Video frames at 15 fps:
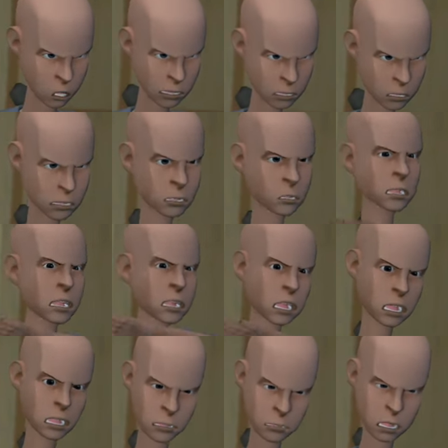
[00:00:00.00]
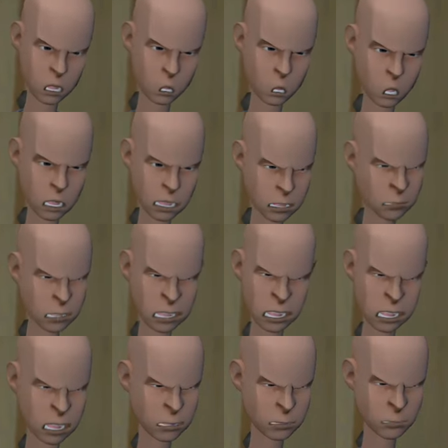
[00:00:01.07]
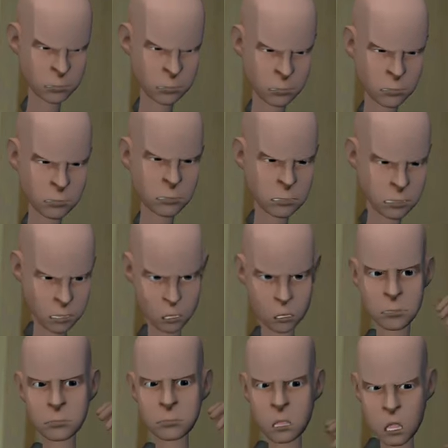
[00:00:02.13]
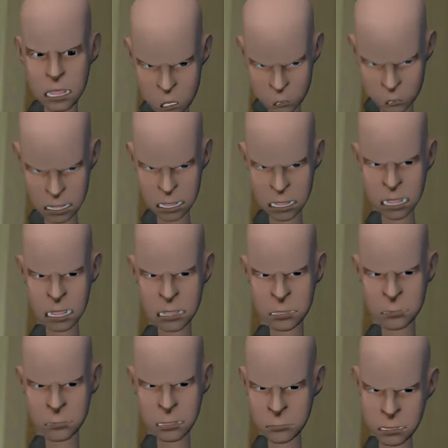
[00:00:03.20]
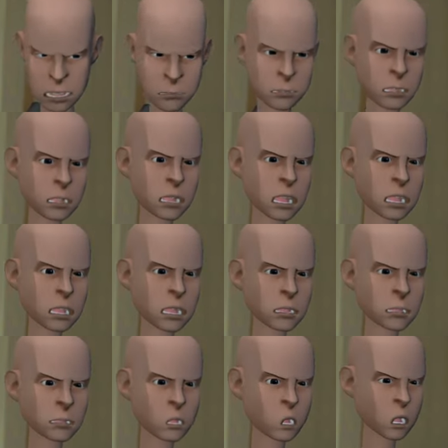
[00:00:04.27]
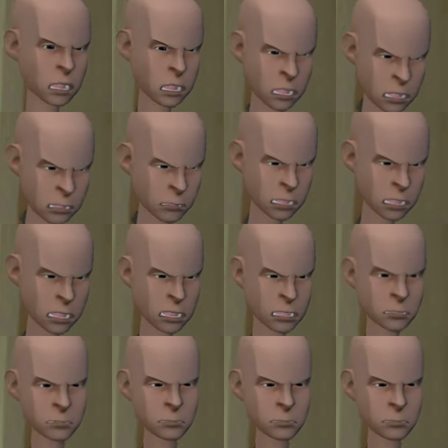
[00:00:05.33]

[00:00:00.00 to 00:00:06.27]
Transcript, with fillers: You don't know anything about cookies making. So, would you please let me prepare my delicious cookies in peace?